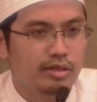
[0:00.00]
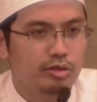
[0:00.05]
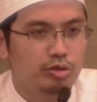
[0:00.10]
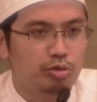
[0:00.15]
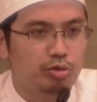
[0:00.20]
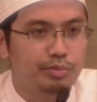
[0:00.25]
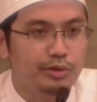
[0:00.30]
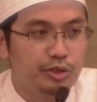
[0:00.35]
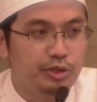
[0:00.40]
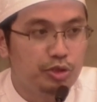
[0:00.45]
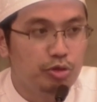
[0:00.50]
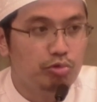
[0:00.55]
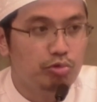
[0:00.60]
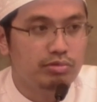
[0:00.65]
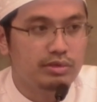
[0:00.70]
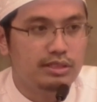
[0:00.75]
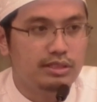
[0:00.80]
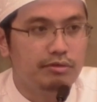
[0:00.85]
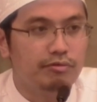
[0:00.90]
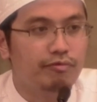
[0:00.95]
to be
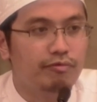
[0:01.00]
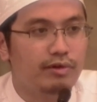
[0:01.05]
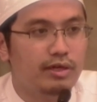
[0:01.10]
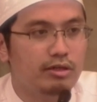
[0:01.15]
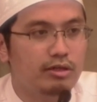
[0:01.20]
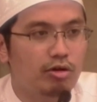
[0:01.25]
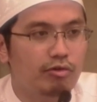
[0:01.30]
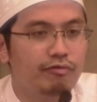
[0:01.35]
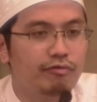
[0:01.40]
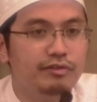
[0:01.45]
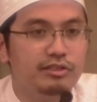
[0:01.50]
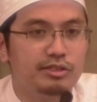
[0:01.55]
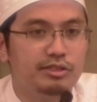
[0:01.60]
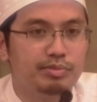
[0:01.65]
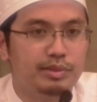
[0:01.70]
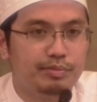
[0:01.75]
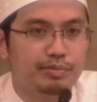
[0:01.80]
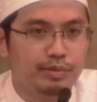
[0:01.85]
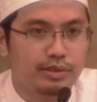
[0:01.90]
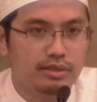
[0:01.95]
shown in front of his
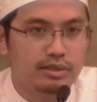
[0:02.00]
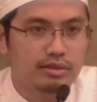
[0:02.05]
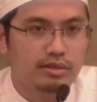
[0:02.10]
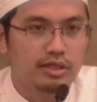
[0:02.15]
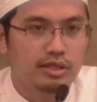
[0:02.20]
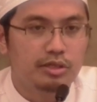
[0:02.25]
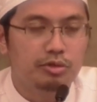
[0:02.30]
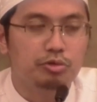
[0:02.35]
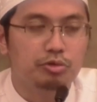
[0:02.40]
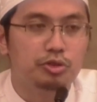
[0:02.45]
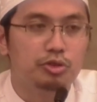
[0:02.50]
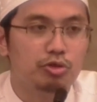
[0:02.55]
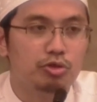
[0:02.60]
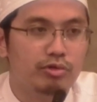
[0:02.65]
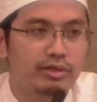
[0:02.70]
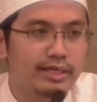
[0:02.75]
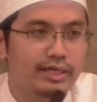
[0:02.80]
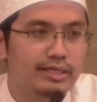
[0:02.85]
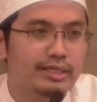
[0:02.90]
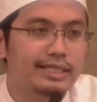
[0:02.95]
people to show
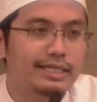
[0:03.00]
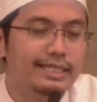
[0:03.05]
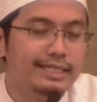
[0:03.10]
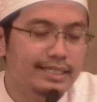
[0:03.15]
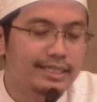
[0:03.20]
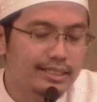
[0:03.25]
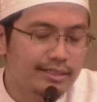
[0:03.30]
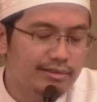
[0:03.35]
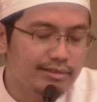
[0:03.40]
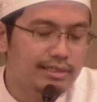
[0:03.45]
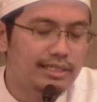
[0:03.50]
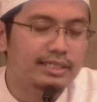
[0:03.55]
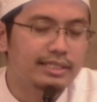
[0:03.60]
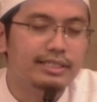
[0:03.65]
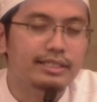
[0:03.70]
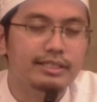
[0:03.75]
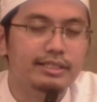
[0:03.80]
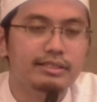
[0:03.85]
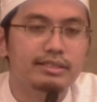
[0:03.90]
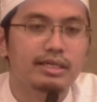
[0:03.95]
that he really
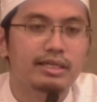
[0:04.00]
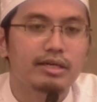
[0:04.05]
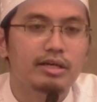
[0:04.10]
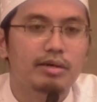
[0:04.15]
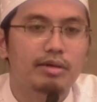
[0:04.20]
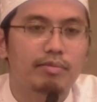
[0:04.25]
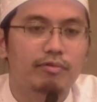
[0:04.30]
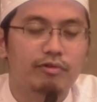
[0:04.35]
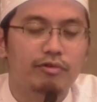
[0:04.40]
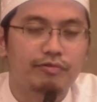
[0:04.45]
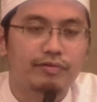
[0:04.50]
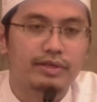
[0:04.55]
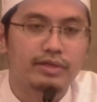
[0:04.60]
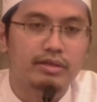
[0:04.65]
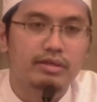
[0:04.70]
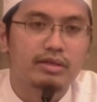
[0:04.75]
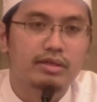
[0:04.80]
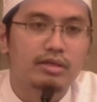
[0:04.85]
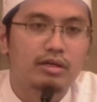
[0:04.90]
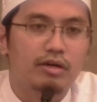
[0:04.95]
is prophet
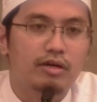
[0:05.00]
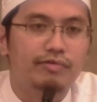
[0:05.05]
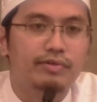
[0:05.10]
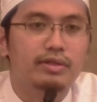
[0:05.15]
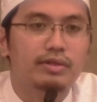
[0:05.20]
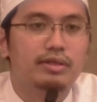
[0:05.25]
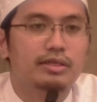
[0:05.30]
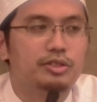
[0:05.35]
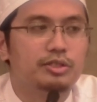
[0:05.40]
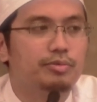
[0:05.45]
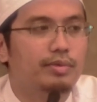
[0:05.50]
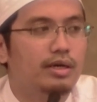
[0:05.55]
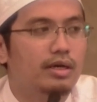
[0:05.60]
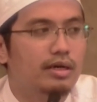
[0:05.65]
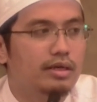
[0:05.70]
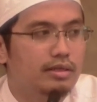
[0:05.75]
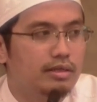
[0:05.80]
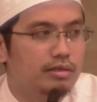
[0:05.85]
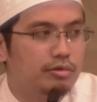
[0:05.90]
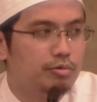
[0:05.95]
of Allah
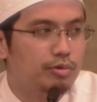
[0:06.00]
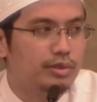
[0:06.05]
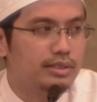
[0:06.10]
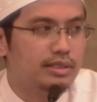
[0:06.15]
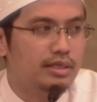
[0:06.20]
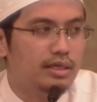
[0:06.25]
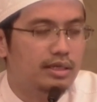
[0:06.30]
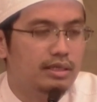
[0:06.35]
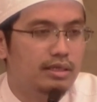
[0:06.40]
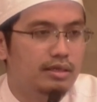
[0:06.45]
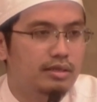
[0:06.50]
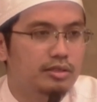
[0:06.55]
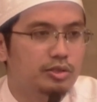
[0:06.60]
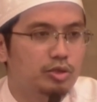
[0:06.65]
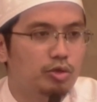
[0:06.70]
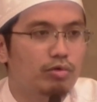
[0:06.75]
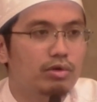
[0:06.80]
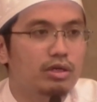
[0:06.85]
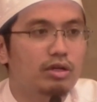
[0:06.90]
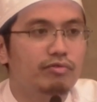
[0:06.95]
Subhanahu Wa Taala.
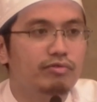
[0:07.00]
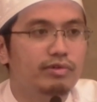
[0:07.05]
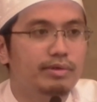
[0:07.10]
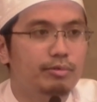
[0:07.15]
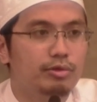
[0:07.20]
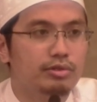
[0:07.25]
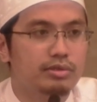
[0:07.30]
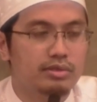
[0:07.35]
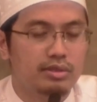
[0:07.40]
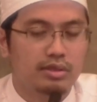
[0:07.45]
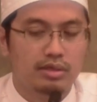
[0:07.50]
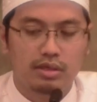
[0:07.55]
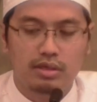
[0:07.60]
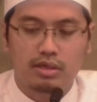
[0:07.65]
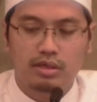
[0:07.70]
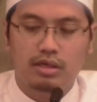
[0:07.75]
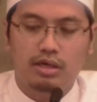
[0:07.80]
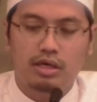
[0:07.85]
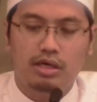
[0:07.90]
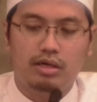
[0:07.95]
So one of the most
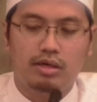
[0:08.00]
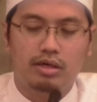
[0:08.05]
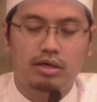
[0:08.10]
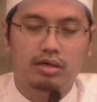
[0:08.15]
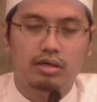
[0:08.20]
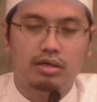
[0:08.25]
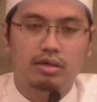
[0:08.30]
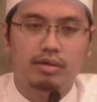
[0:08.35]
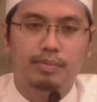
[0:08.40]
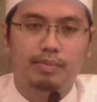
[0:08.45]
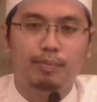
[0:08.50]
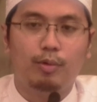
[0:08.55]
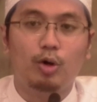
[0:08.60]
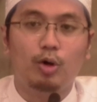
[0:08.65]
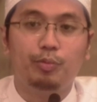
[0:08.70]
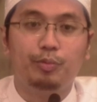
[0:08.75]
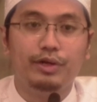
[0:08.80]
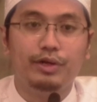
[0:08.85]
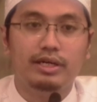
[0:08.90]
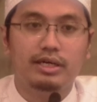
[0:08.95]
uh,
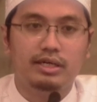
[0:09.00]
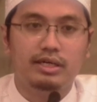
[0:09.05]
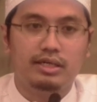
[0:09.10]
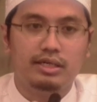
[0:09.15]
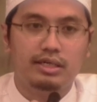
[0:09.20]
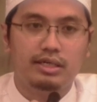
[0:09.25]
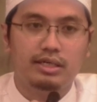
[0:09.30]
popular